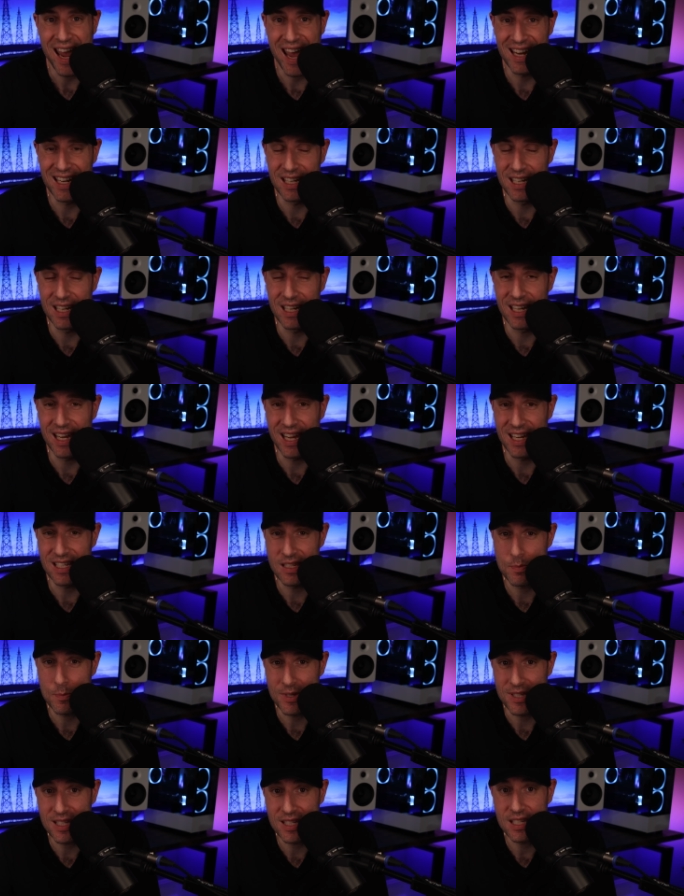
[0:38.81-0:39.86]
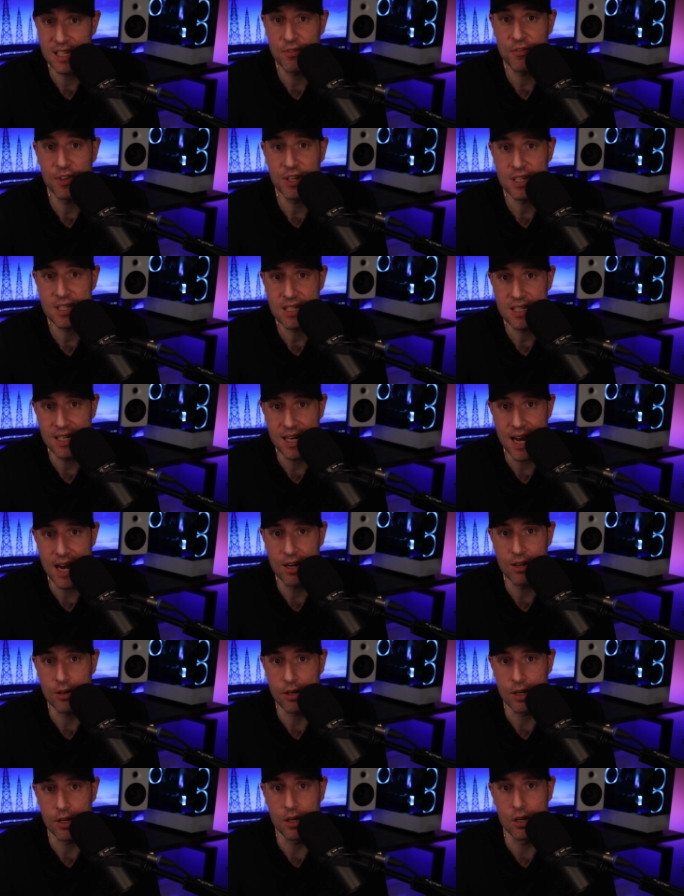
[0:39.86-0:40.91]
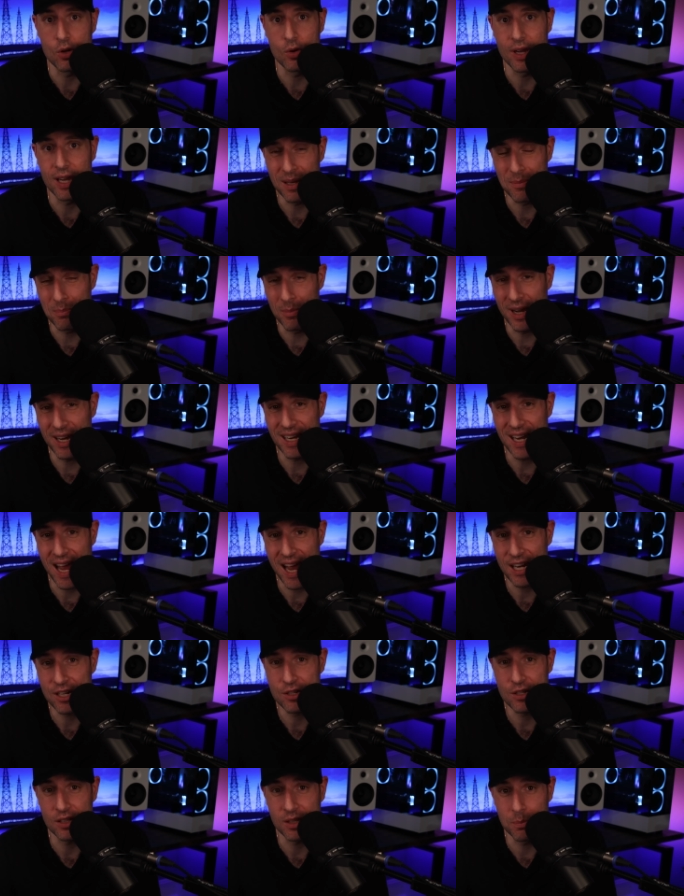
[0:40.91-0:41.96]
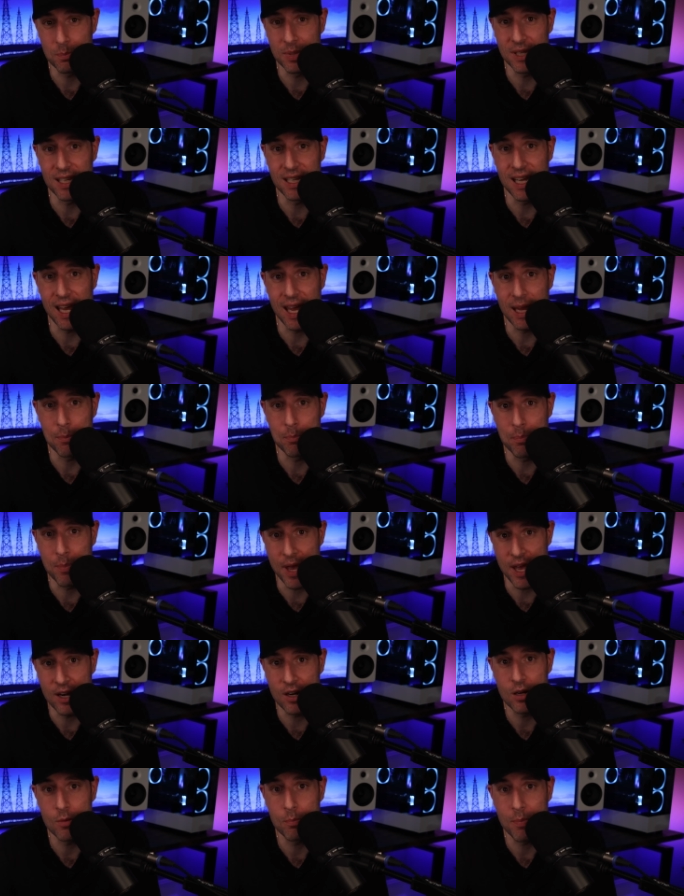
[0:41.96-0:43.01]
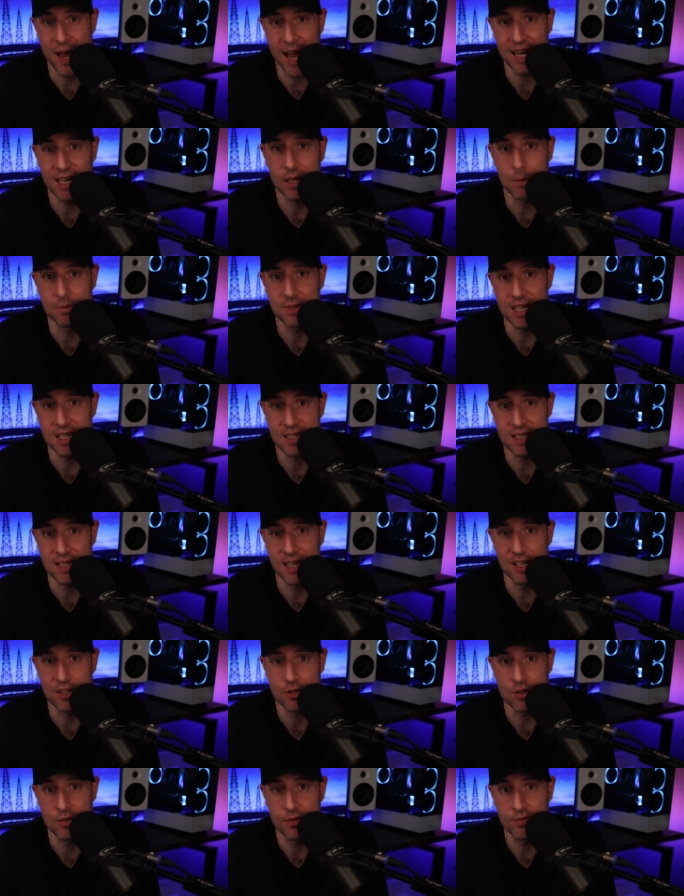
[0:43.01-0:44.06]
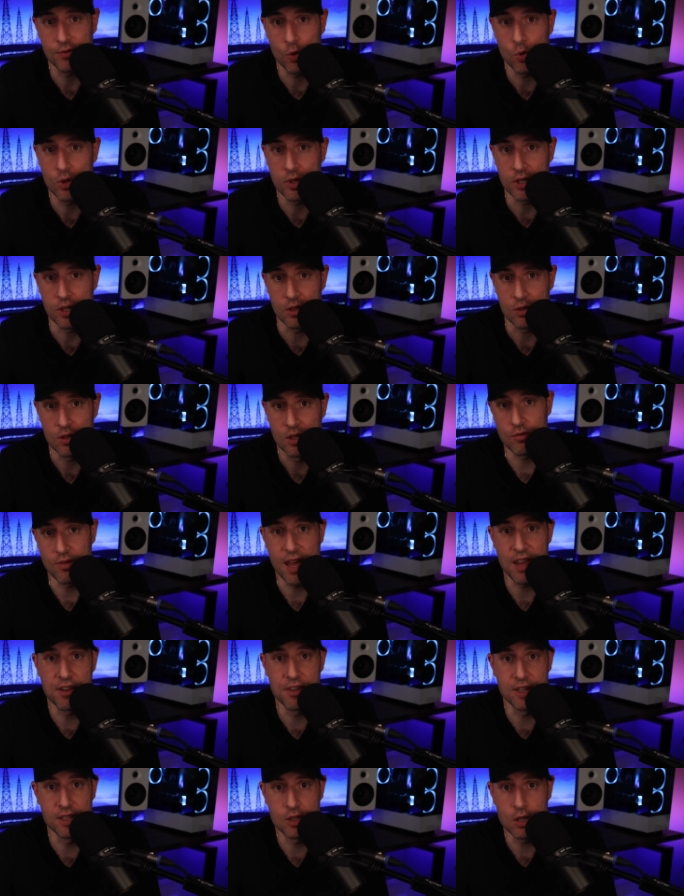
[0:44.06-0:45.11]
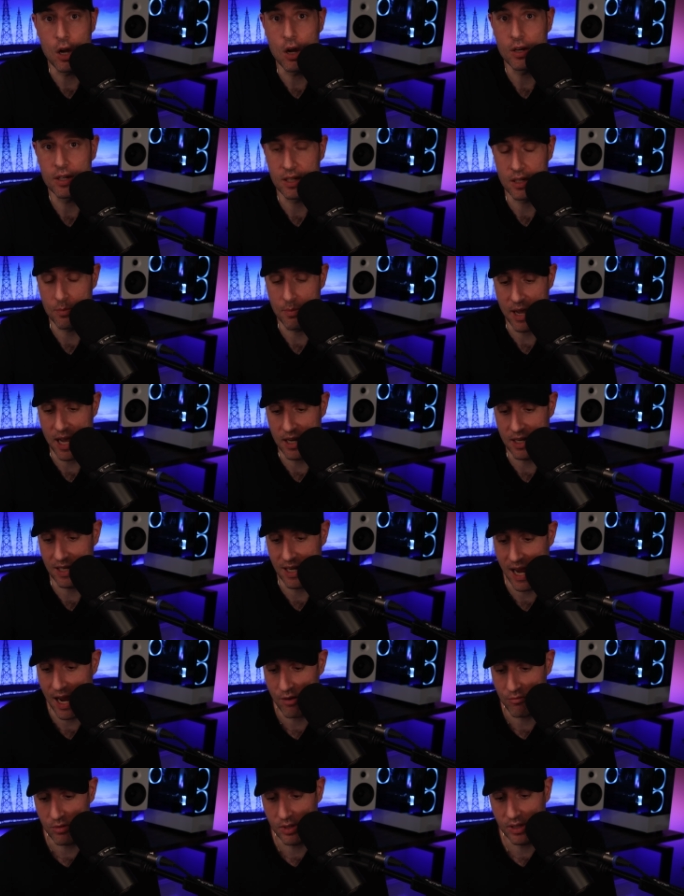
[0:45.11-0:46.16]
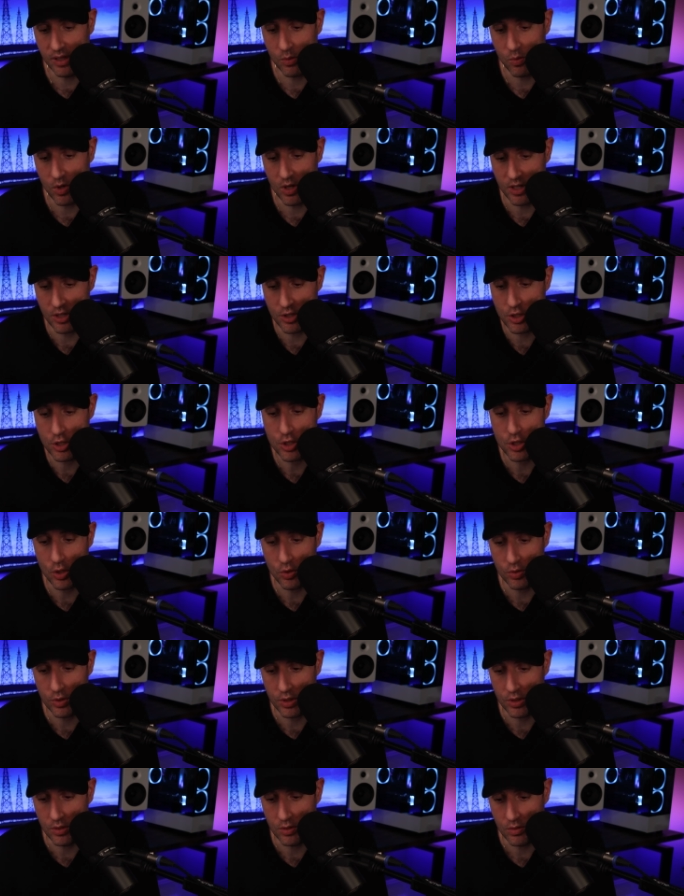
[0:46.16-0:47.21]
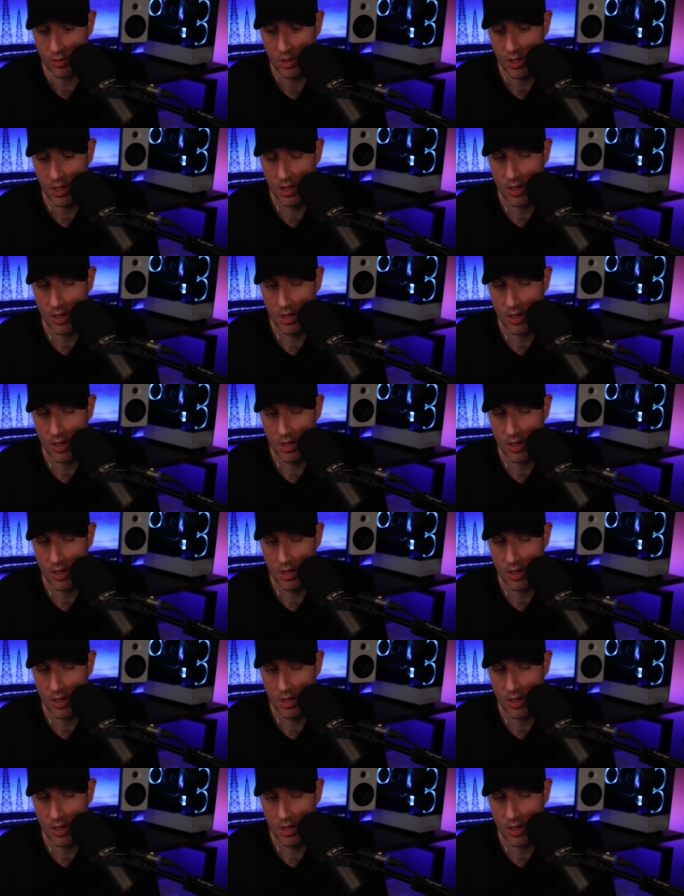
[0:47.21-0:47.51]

And in a specific scenario, it might actually be a better backup destination for you. So rather than talking about it, I really want to show you.